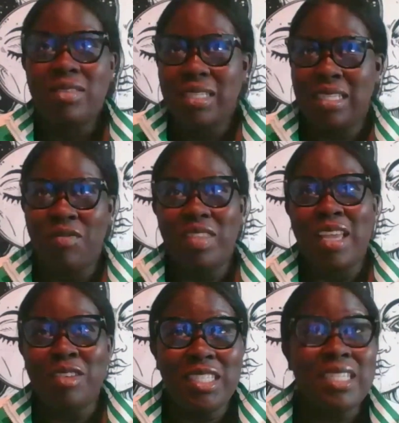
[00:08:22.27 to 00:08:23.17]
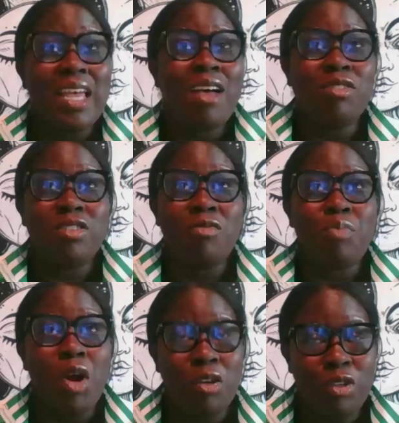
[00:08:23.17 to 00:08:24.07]
The seventh house is the house of
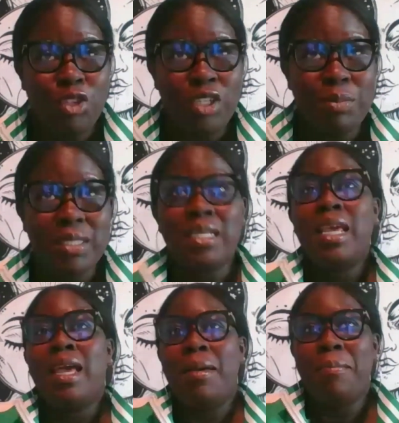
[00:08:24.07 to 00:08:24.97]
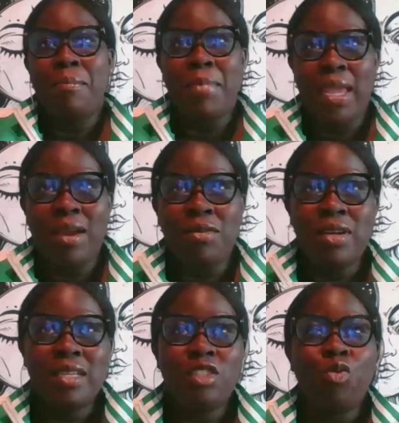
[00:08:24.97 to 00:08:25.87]
partnerships,
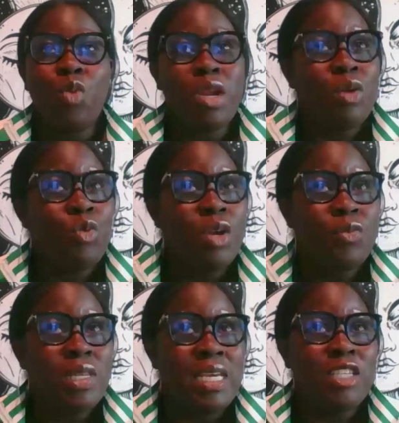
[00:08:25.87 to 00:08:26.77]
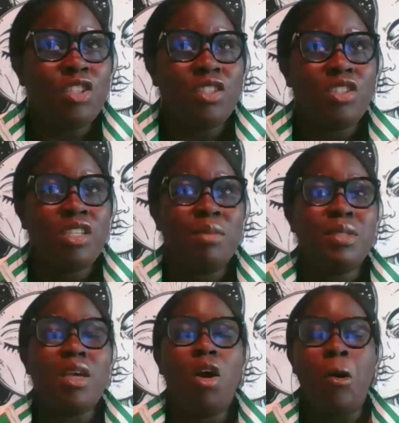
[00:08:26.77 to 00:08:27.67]
marriage, one-on-one relationships.